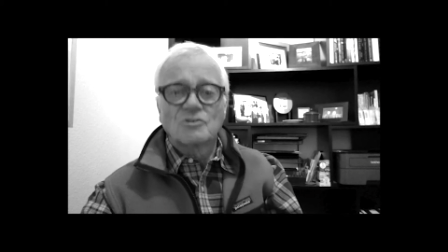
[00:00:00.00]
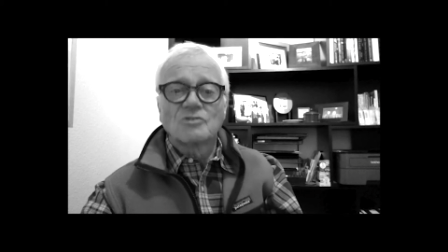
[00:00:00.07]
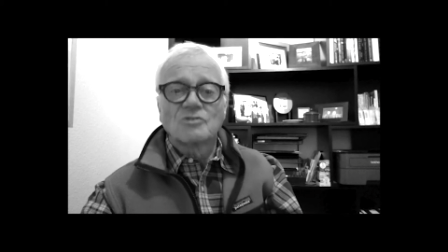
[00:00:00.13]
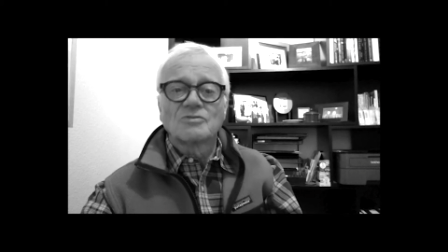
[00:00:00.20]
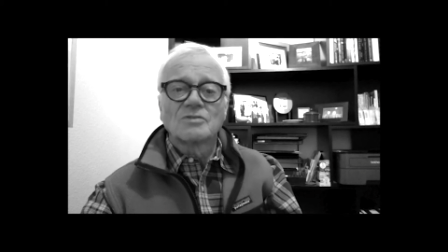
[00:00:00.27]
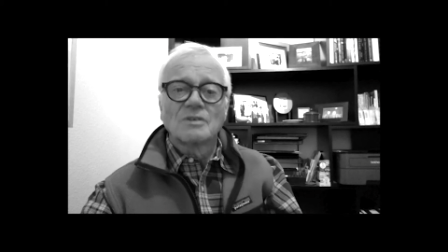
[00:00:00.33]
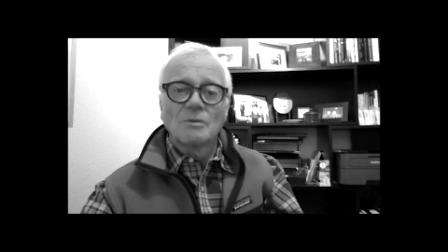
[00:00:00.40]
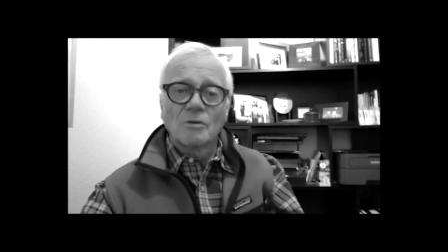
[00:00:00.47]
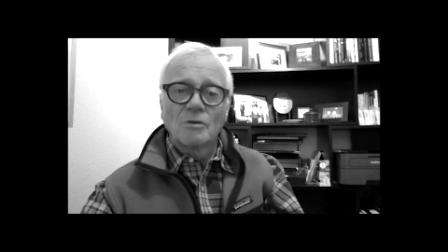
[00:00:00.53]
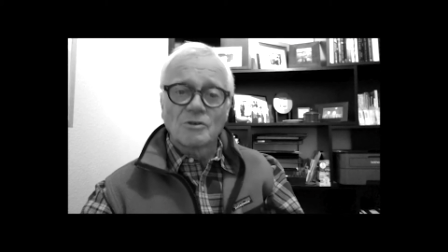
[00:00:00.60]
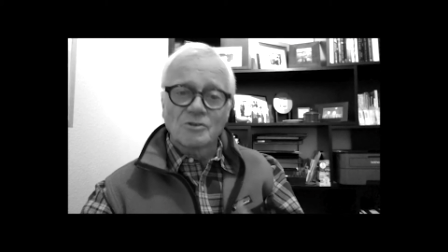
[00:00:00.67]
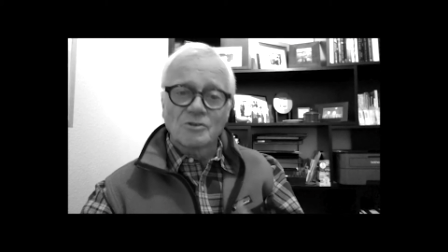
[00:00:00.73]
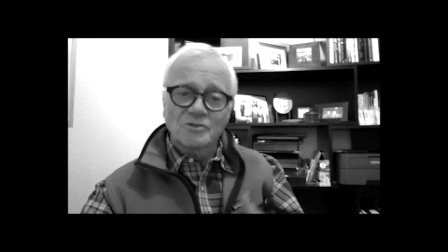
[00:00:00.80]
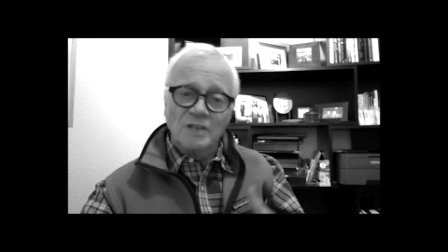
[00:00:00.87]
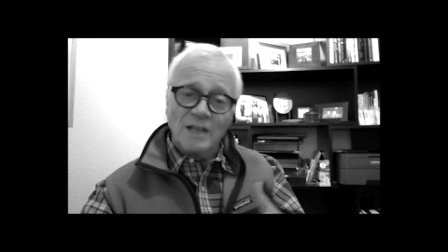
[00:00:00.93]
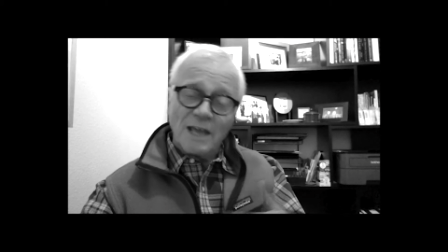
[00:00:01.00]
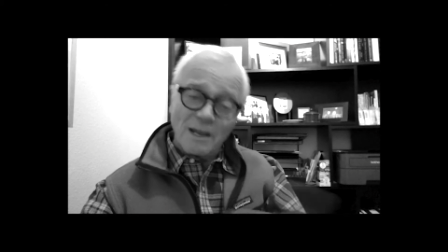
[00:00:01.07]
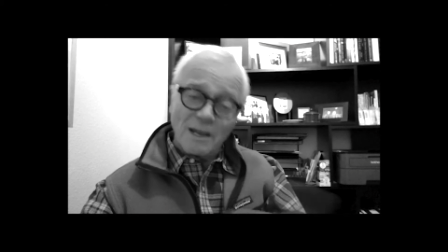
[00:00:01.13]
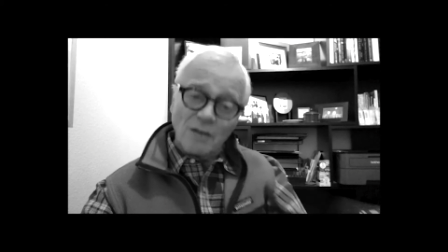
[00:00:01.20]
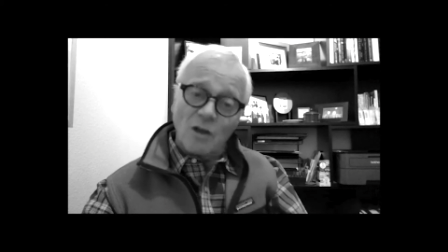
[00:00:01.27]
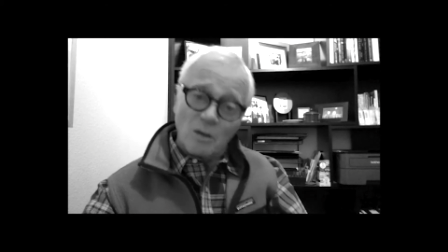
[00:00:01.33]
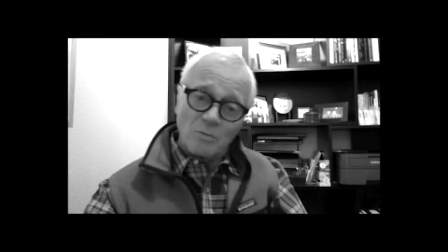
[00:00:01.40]
which is which is an
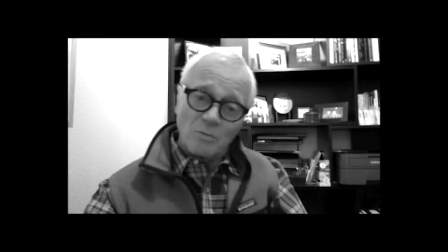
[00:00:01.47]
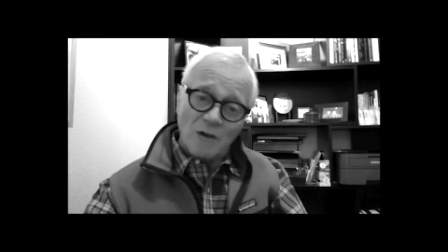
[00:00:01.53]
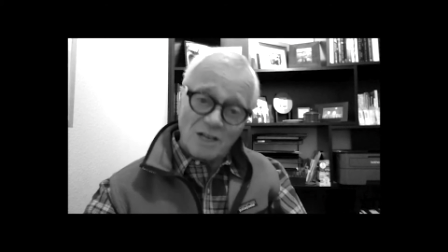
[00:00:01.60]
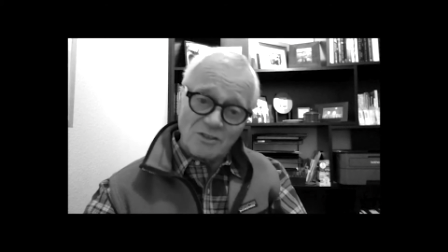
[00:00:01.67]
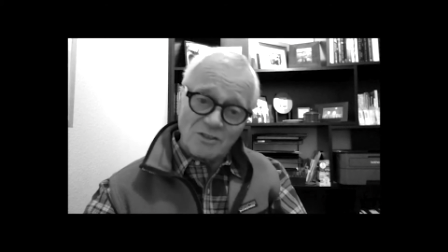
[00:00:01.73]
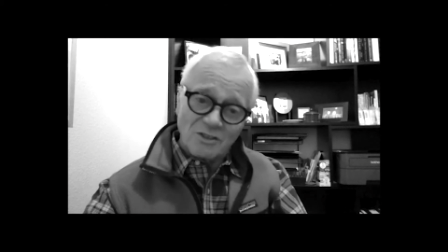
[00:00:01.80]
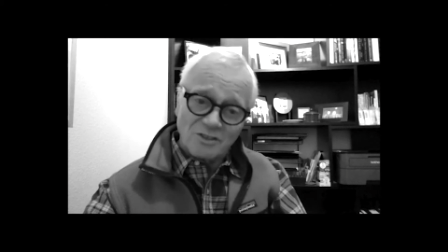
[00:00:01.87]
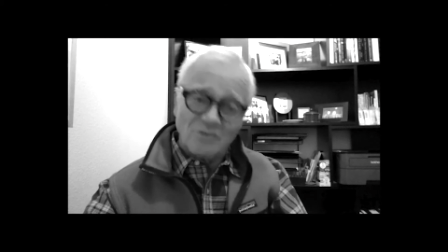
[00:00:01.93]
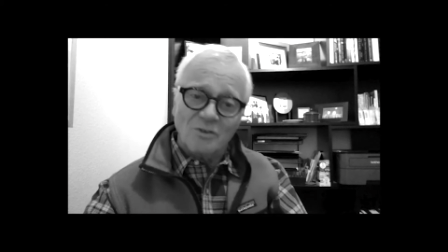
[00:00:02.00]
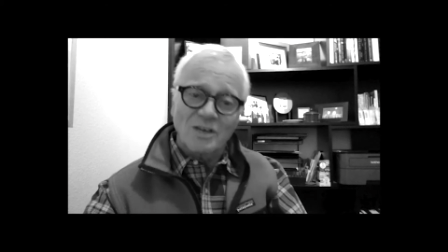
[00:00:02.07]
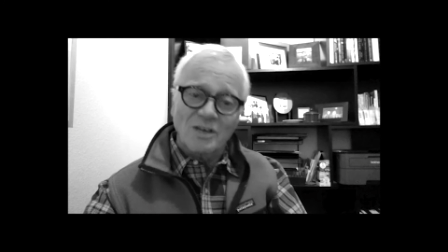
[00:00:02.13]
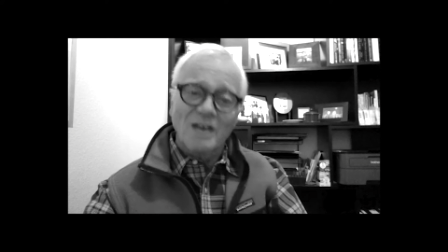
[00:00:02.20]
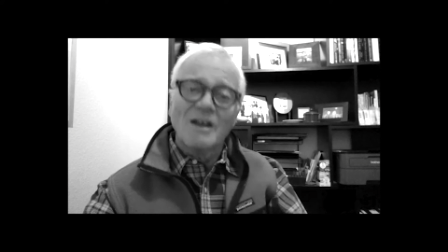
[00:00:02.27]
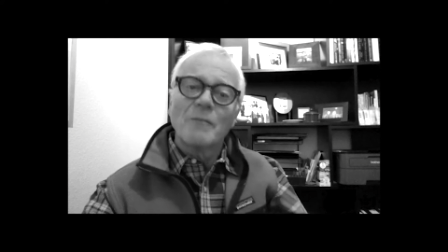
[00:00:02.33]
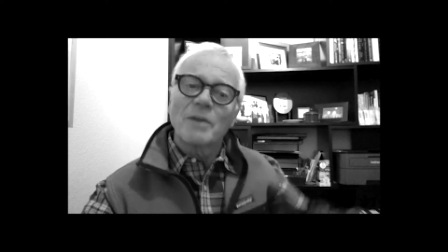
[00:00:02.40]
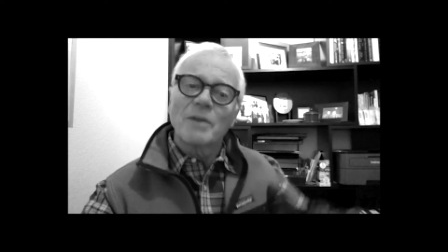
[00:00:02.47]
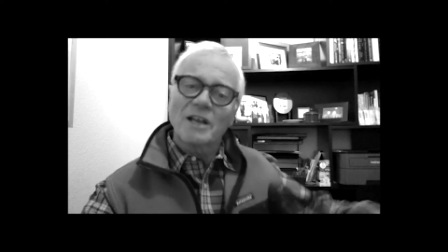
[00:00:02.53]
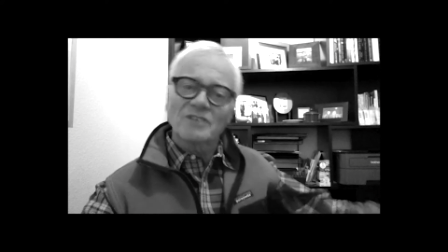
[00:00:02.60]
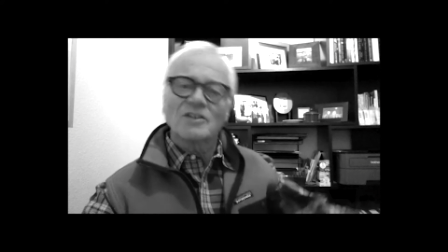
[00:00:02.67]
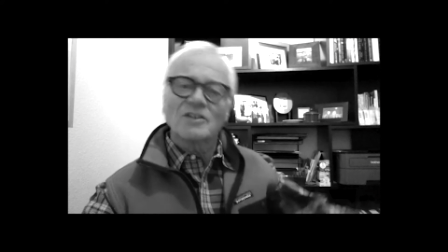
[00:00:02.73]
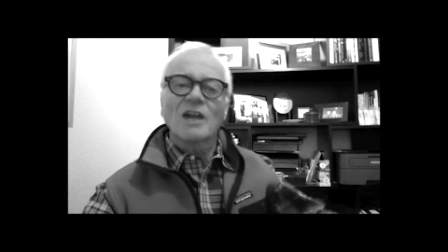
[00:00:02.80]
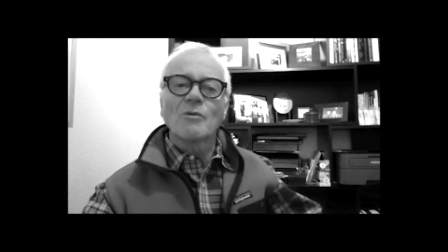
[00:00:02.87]
analog process. Okay, but I
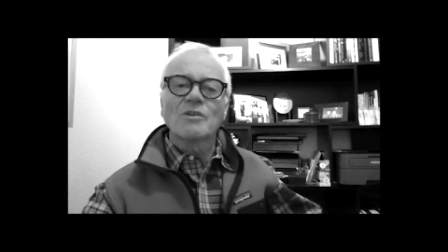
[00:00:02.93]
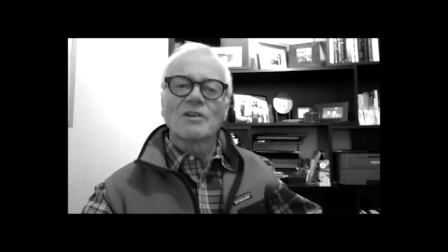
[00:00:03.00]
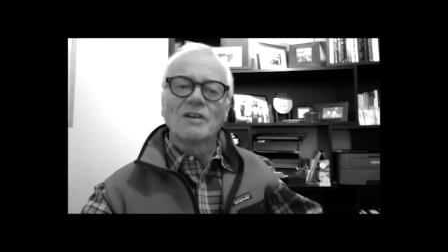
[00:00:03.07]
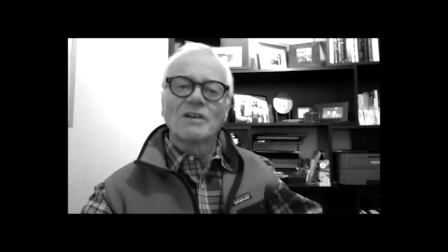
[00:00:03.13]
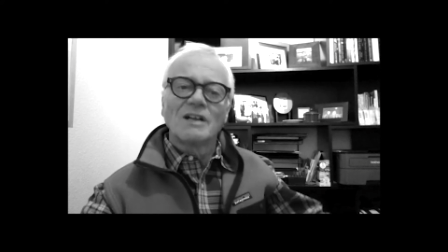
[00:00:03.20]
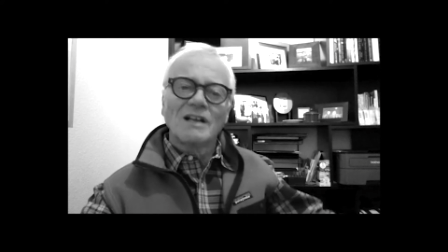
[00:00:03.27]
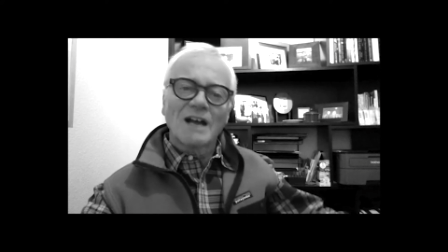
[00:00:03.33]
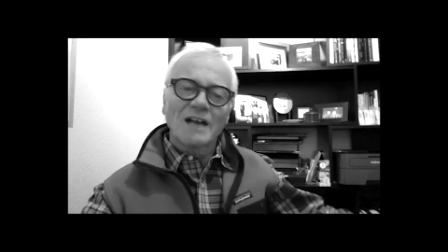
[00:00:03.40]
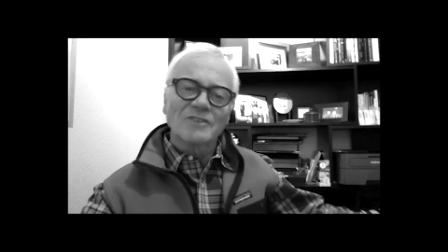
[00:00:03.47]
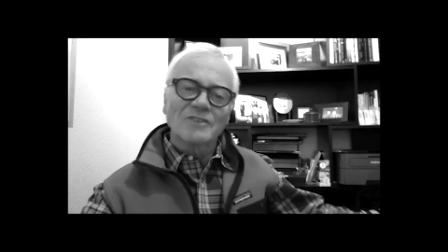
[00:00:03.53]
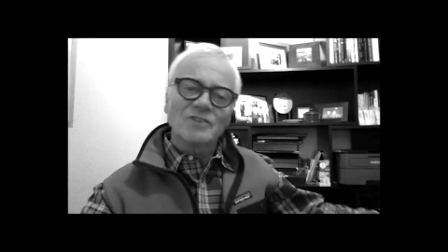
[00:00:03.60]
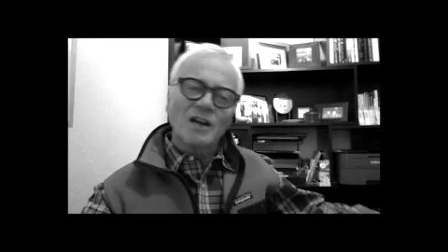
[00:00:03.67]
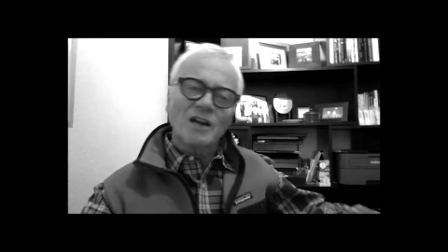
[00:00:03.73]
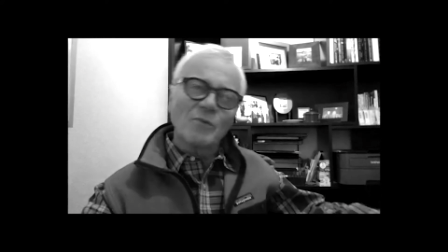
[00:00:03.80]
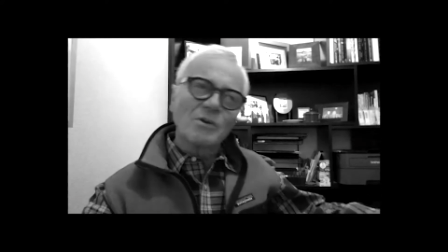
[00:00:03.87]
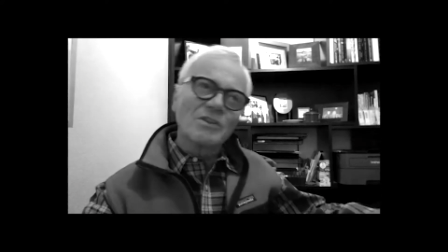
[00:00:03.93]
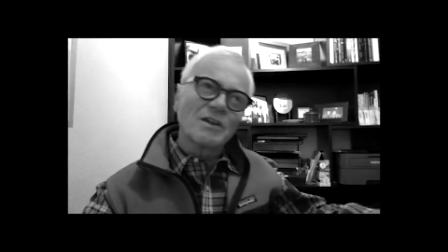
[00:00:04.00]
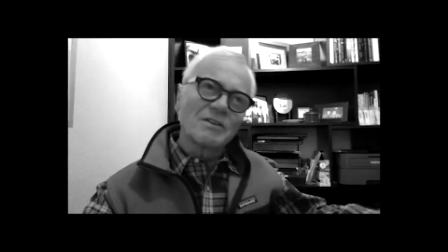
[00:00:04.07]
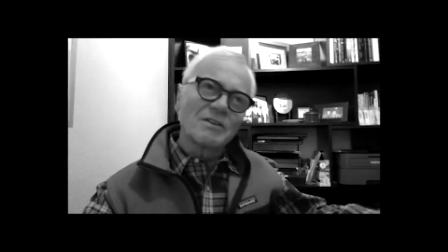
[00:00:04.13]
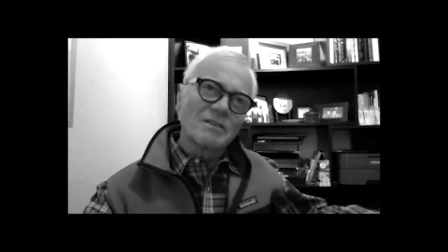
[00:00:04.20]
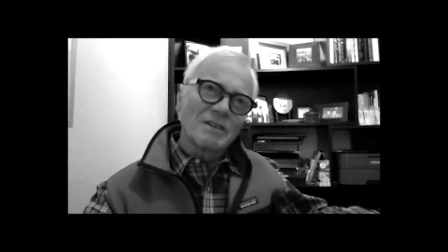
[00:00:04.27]
start with a I start with a,